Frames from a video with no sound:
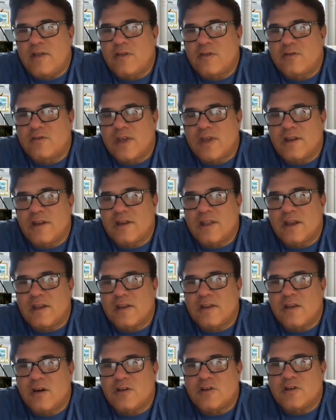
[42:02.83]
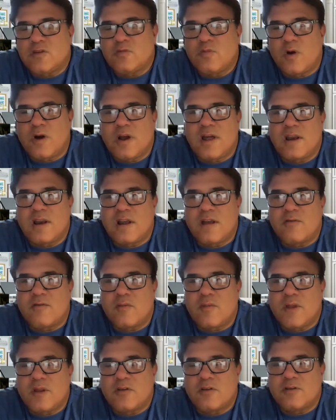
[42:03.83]
those kind of technologies, what kind of
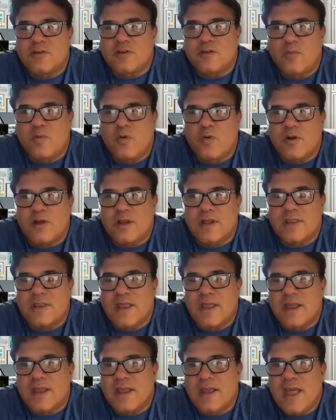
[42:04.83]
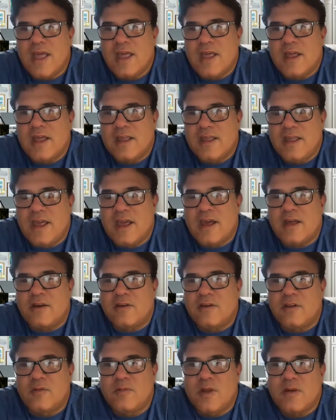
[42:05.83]
governmental support can they get
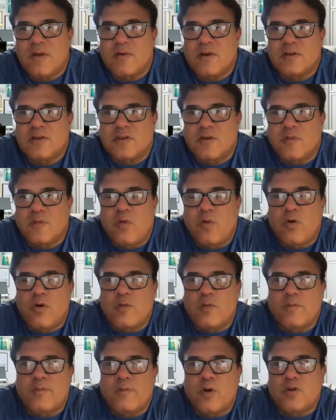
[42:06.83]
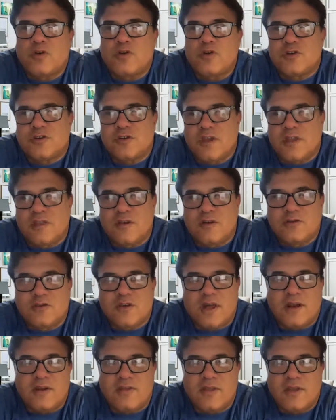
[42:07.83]
to be able to support purchasing those
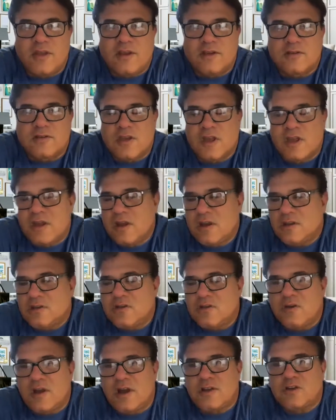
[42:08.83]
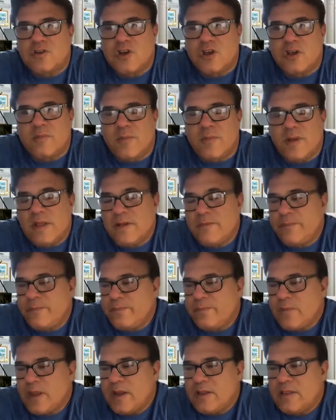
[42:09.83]
kind of things, because they're not cheap.
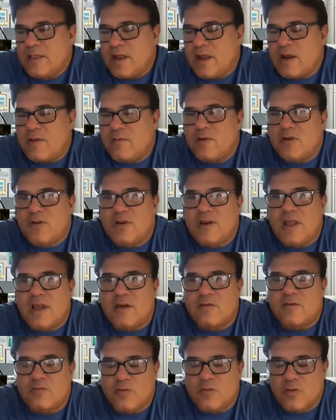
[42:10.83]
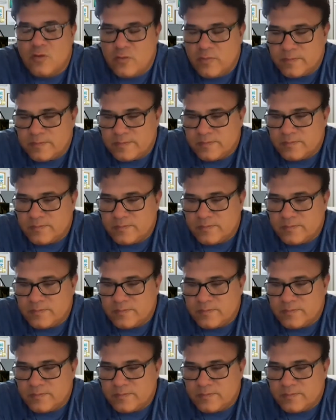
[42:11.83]
Then I would go down through